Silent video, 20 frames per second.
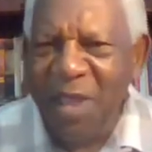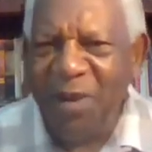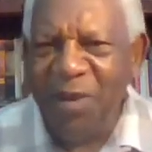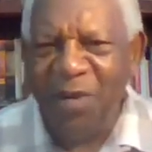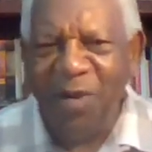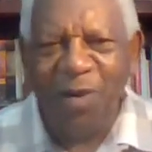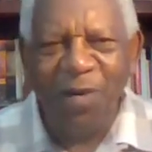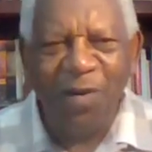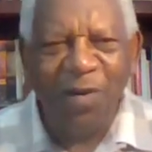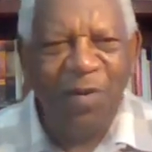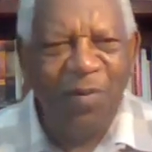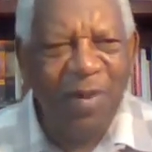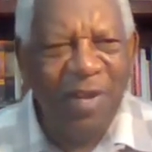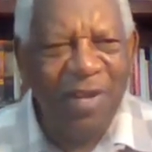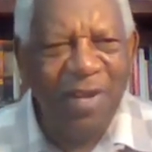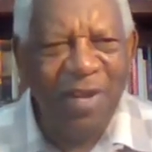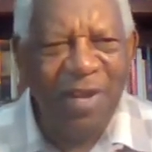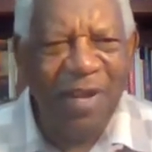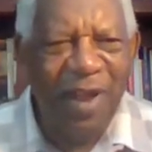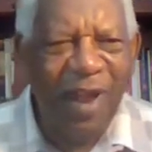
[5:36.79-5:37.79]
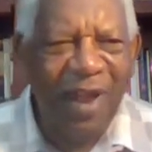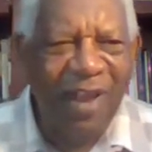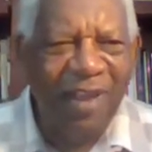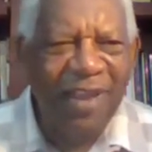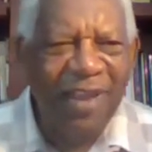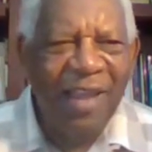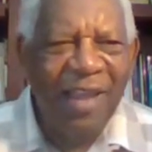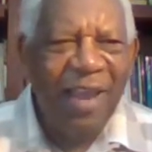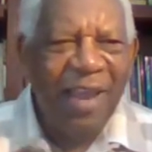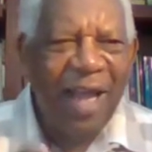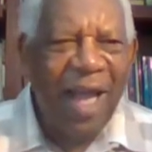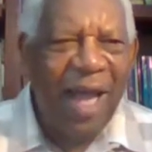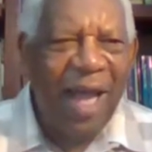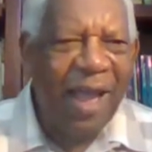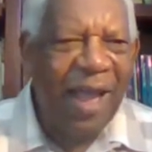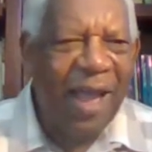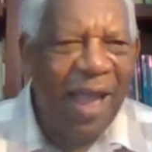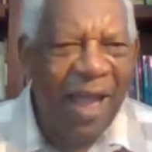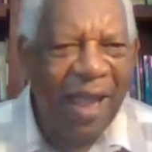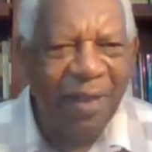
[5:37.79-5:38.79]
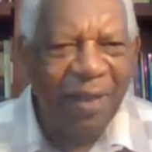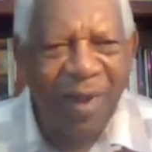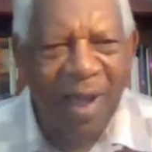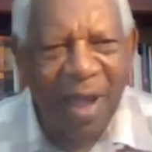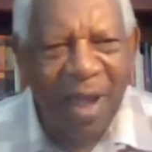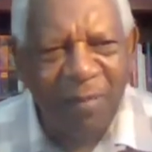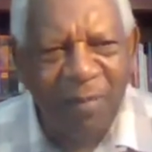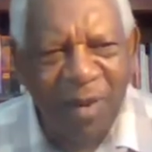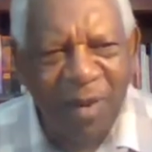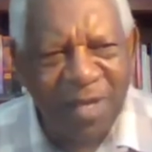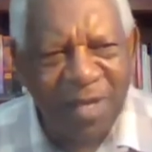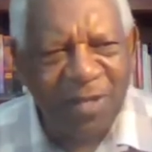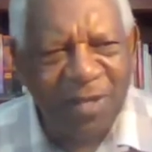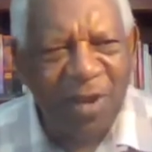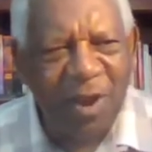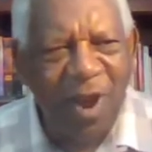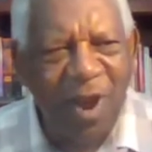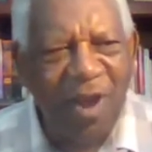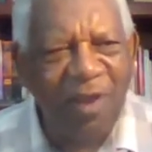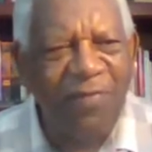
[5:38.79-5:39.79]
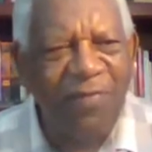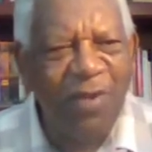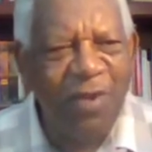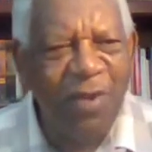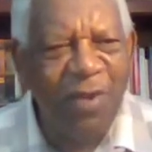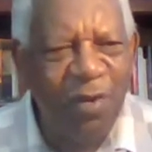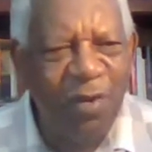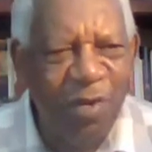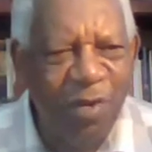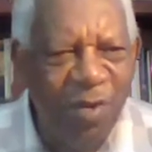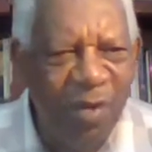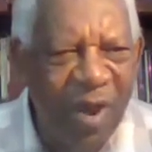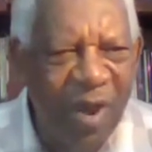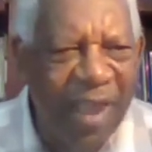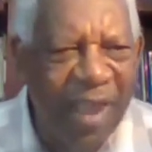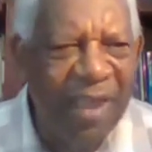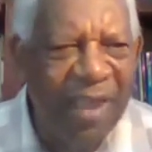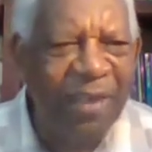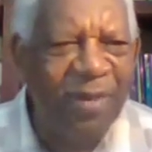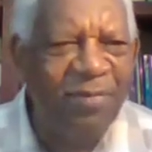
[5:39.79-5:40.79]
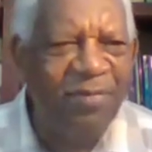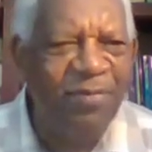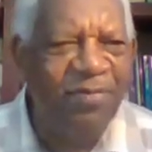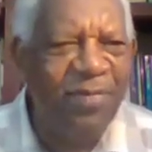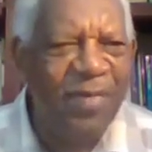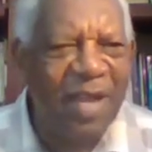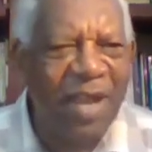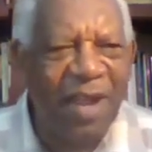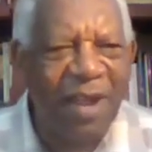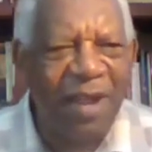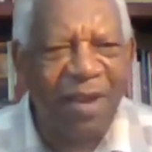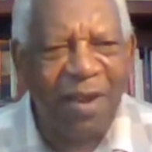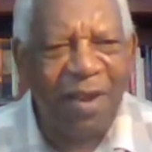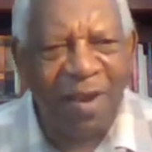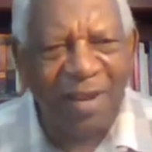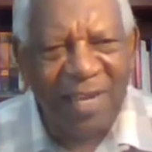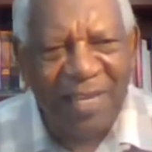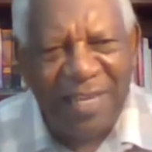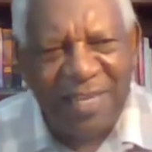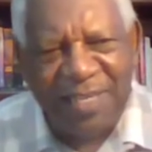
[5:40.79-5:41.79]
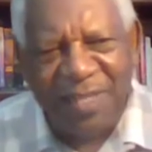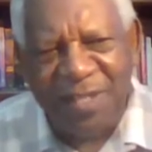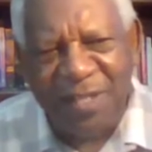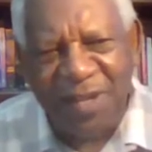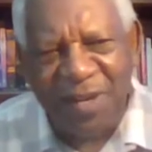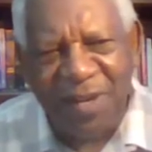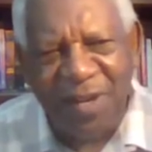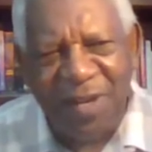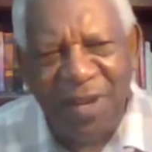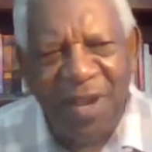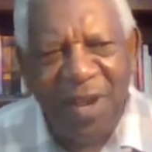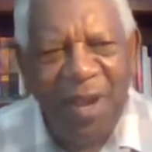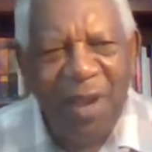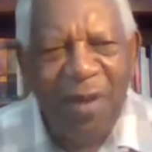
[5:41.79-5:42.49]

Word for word: Glory be to God. I, I, I bless God for you, Luann, uh, Kalisa,